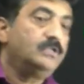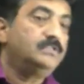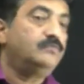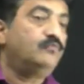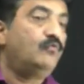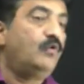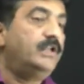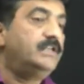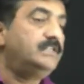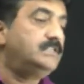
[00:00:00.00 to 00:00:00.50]

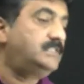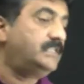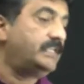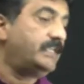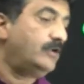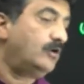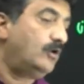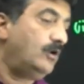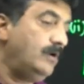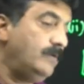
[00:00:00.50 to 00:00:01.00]
1,
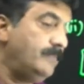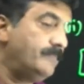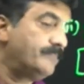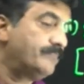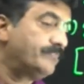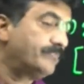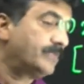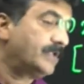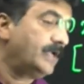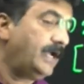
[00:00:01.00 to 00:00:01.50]

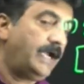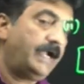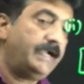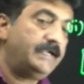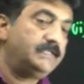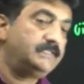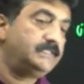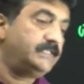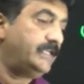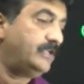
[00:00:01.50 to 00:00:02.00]
0
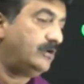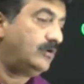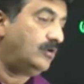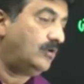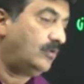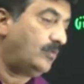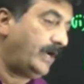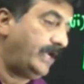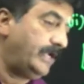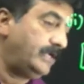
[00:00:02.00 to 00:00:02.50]
and
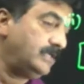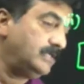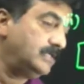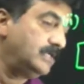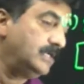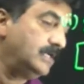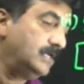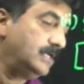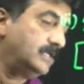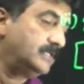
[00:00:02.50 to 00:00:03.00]
0,
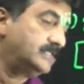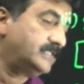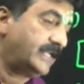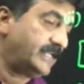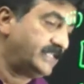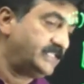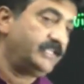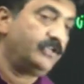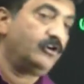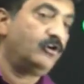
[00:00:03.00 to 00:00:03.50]
1,
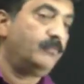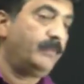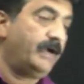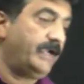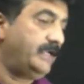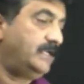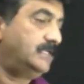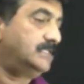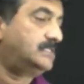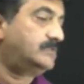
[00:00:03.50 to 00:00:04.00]
0
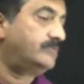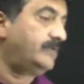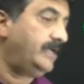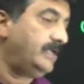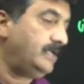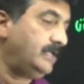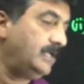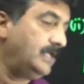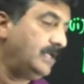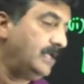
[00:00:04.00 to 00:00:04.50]
minus
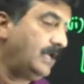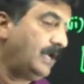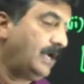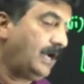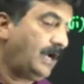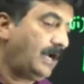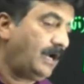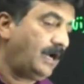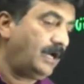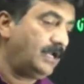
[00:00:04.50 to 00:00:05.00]
1
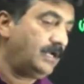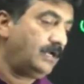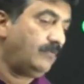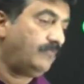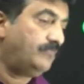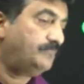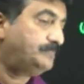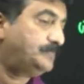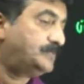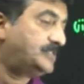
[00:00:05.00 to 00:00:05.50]

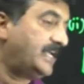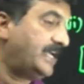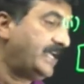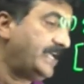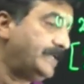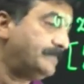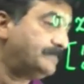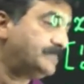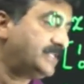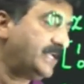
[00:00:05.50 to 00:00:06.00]
on
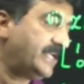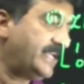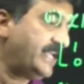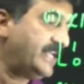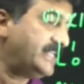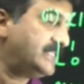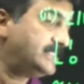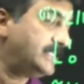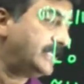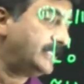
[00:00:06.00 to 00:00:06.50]
psi. Psi
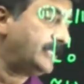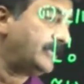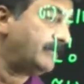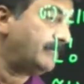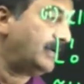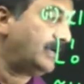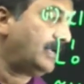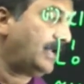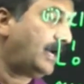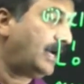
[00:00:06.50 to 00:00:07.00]
is nothing
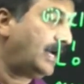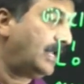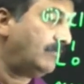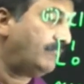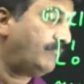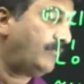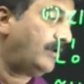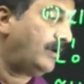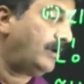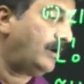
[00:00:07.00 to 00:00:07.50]
but
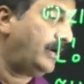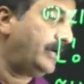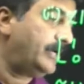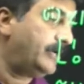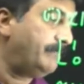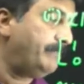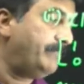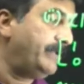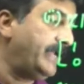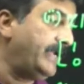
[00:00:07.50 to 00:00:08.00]
alpha
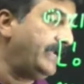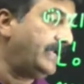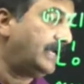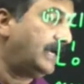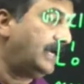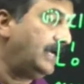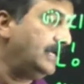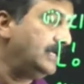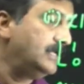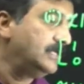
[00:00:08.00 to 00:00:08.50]
and
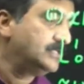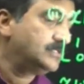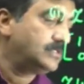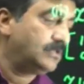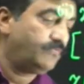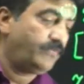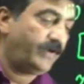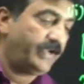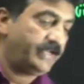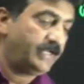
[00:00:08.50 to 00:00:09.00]
beta.
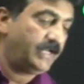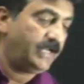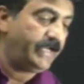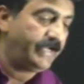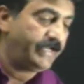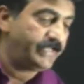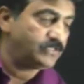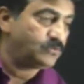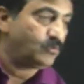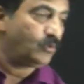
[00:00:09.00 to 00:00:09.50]
So finally
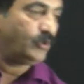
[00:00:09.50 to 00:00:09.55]
it is